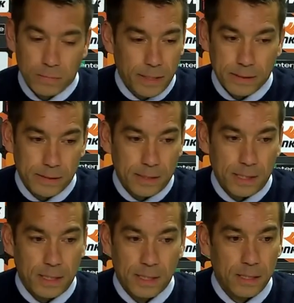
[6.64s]

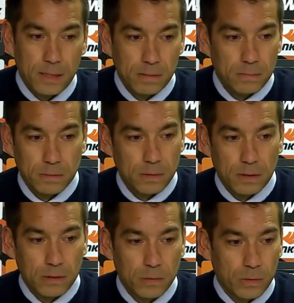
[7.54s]

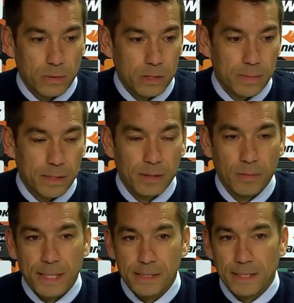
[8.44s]
It's been an
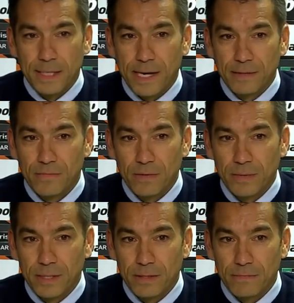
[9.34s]
amazing night
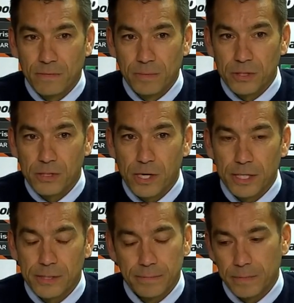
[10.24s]
from the
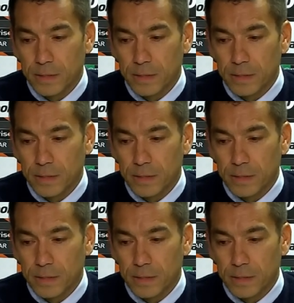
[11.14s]
start.